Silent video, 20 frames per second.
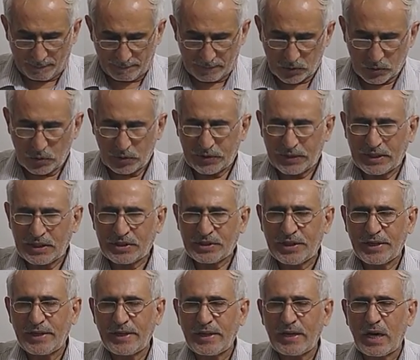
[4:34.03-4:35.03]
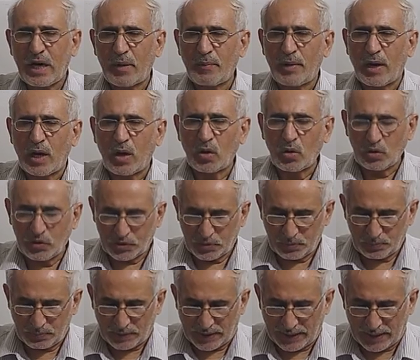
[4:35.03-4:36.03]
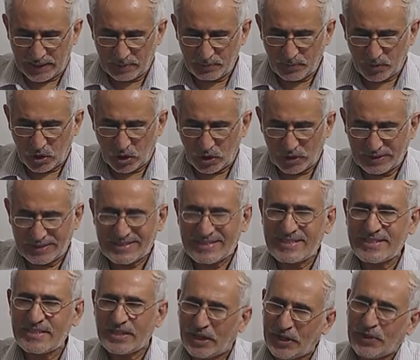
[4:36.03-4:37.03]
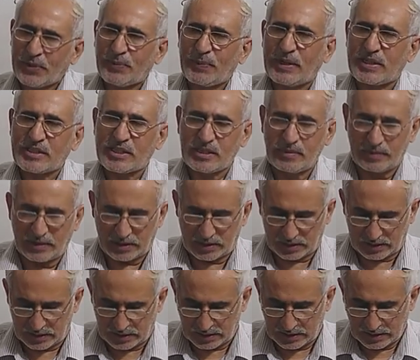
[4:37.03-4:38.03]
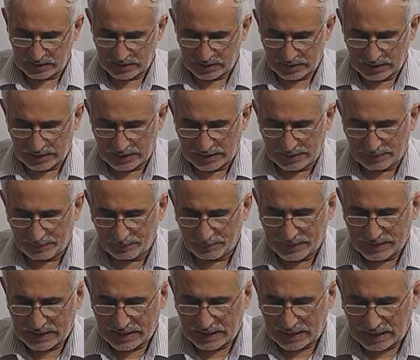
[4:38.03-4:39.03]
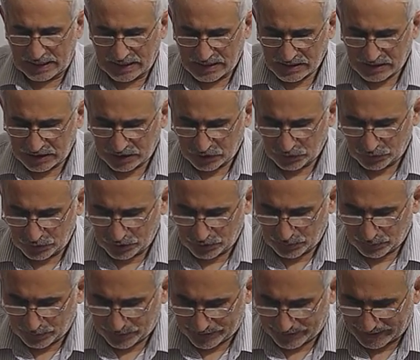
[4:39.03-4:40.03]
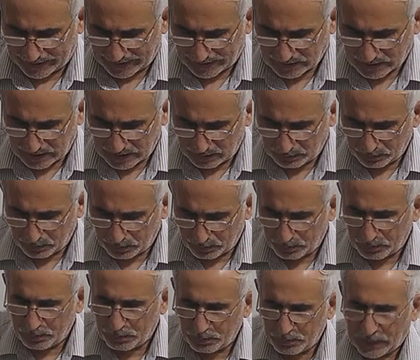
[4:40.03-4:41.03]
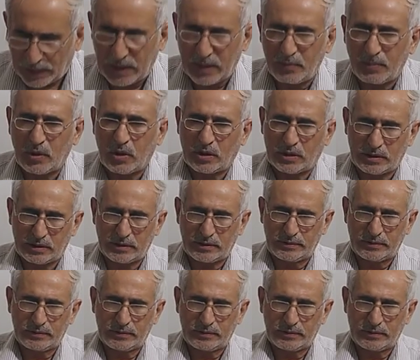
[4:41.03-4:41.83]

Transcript: The rotation about pi bond is not possible because it would break the pi bond.